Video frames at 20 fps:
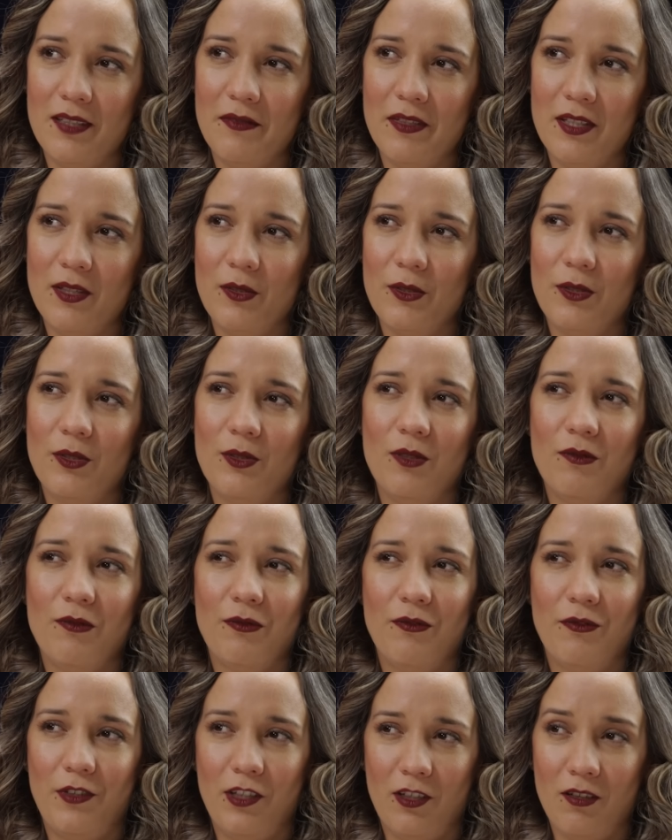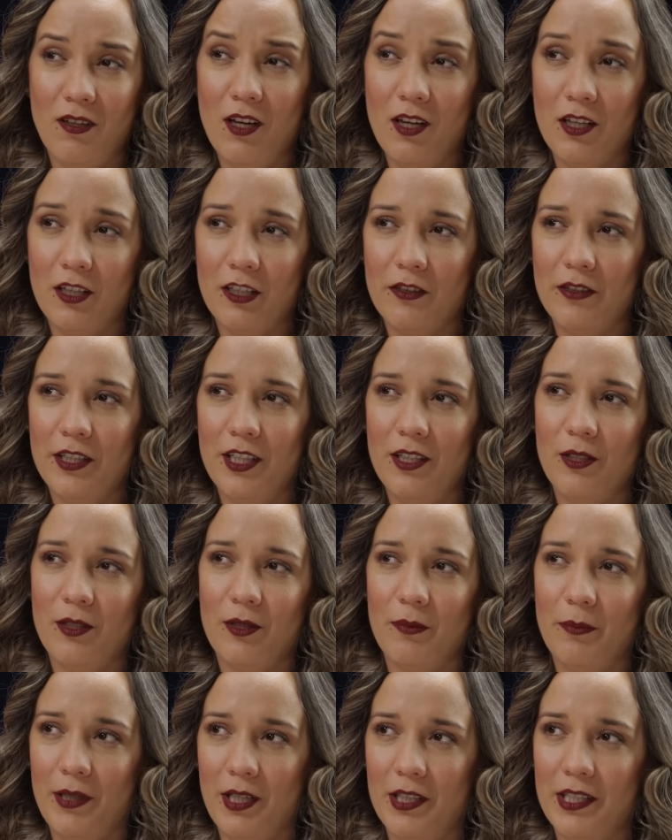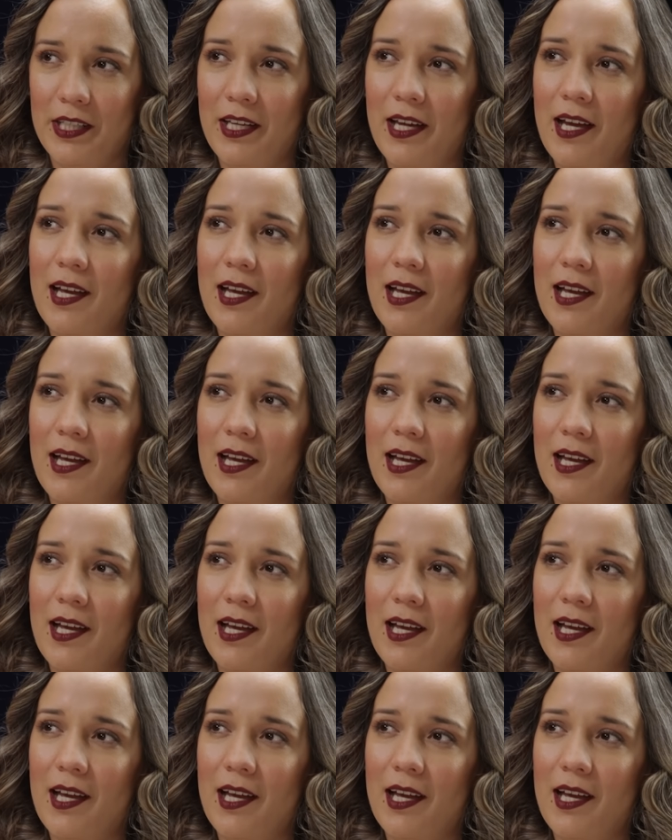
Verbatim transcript: even though you don't feel hungry, your body